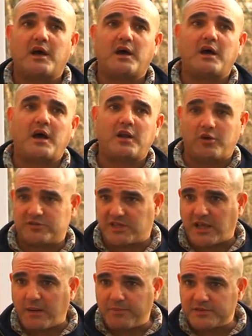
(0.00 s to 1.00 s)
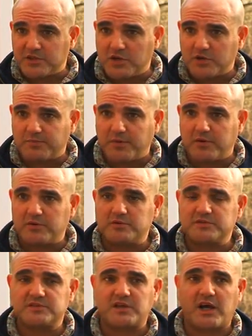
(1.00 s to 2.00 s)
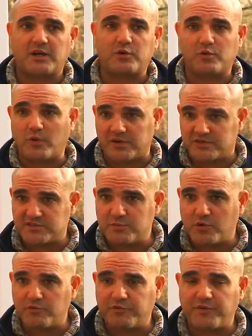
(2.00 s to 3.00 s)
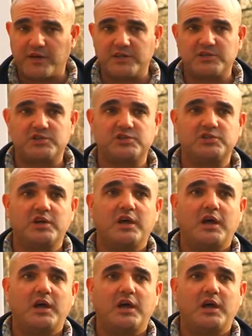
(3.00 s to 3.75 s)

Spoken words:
I lost a couple to hook pulls. I caught 1 small fish.